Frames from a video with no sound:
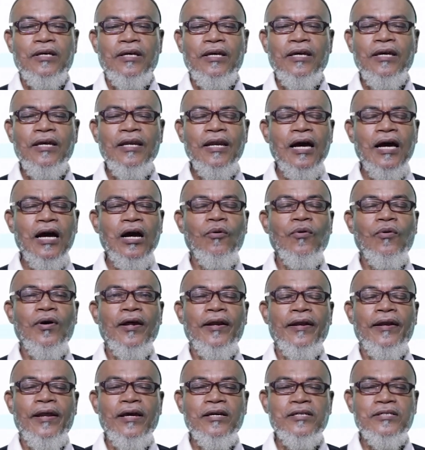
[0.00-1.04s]
In our
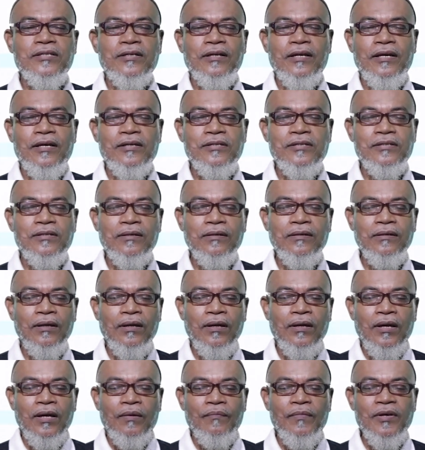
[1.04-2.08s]
next lesson,
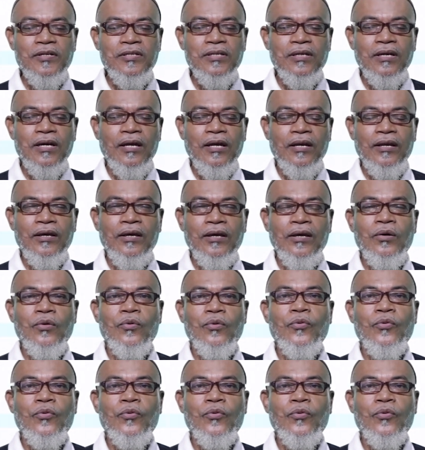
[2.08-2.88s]
basically